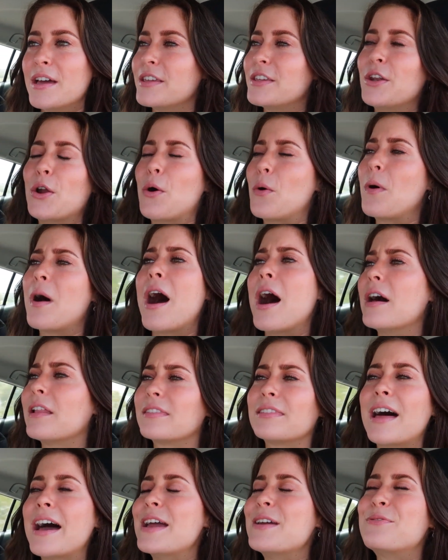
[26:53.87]
you know,
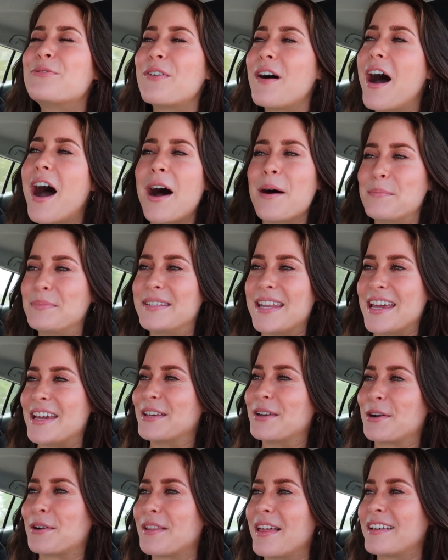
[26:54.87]
life
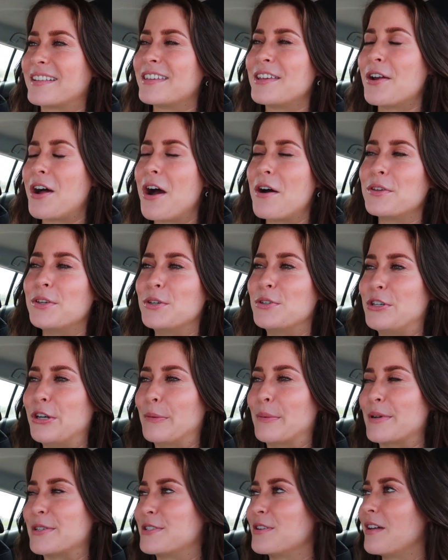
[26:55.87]
update, or like, you know how
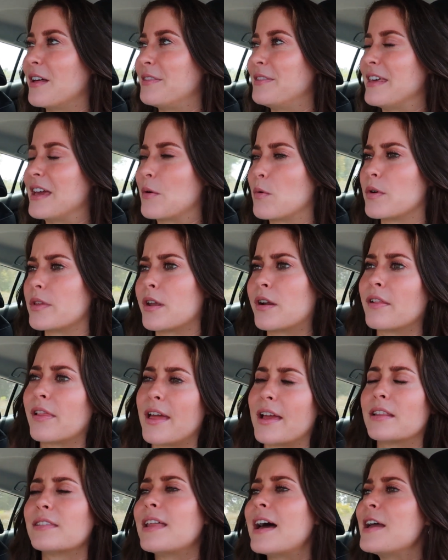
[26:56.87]
YouTubers do that thing where they're
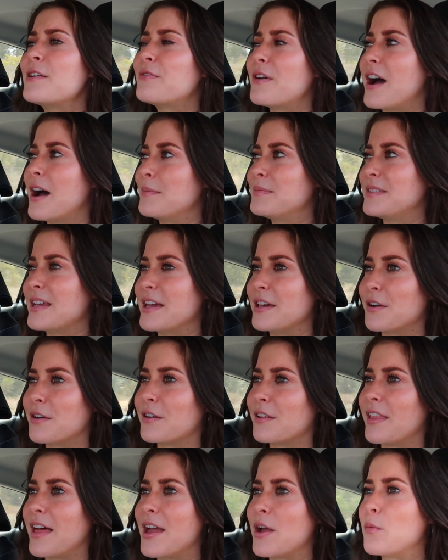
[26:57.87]
like, life update,
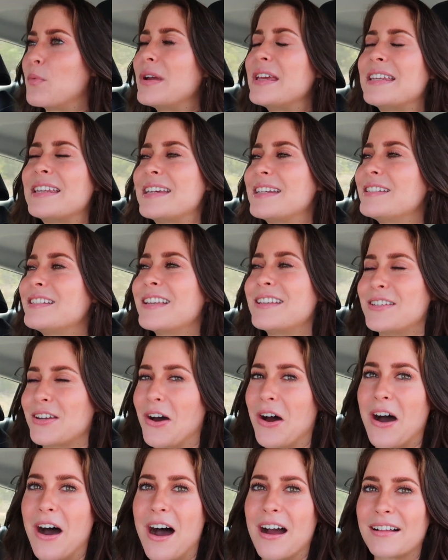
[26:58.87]
or like, we need to
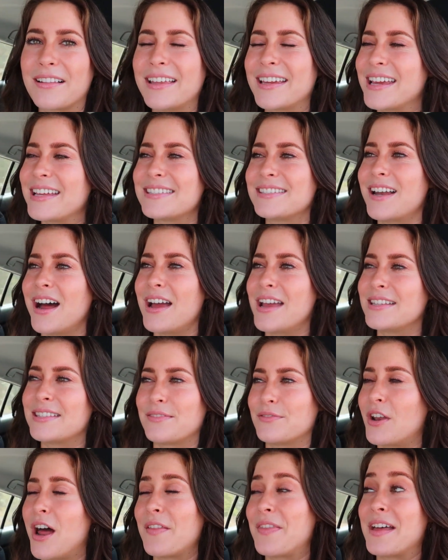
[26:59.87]
talk. Like, it's
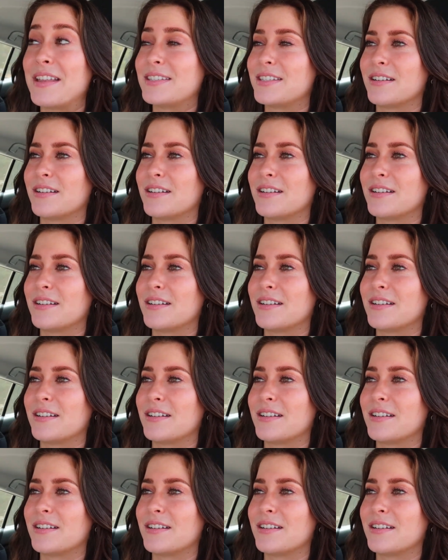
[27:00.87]
not that